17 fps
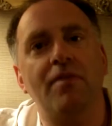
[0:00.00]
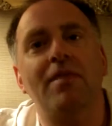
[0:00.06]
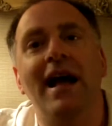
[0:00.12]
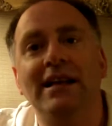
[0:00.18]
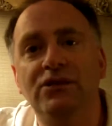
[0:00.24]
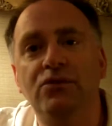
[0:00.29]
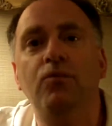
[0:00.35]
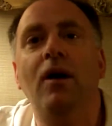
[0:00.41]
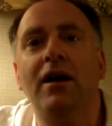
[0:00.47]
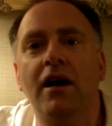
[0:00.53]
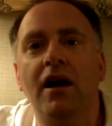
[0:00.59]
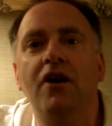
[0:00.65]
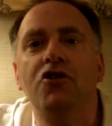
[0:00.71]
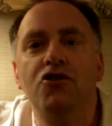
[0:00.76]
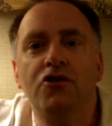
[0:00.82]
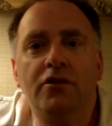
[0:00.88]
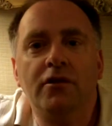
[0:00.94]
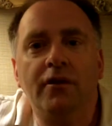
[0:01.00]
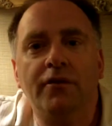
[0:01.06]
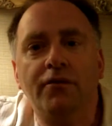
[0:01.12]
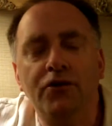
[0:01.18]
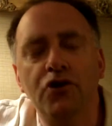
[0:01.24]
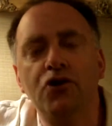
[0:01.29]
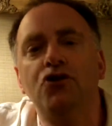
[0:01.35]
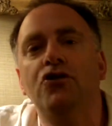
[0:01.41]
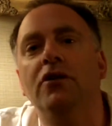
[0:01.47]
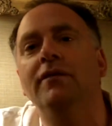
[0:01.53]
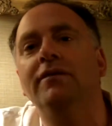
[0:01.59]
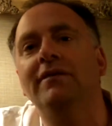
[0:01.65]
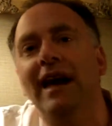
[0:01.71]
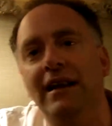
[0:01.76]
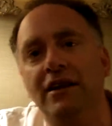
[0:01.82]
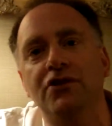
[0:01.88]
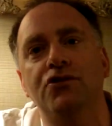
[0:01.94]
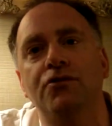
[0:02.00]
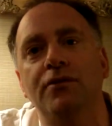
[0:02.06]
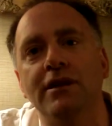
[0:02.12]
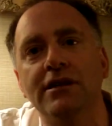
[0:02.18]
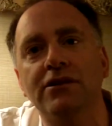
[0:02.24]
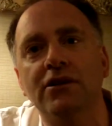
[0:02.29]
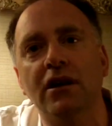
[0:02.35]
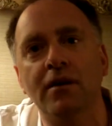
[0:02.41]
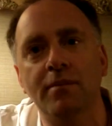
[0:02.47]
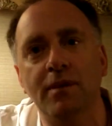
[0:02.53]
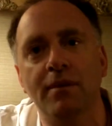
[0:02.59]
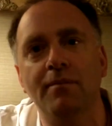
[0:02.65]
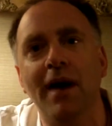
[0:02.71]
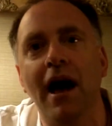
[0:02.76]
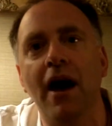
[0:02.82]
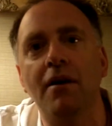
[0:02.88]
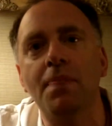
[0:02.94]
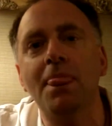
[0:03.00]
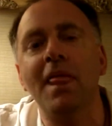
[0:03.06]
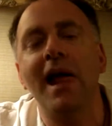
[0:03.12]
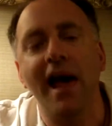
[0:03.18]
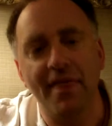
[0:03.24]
that's what the future of dentistry is going to be about,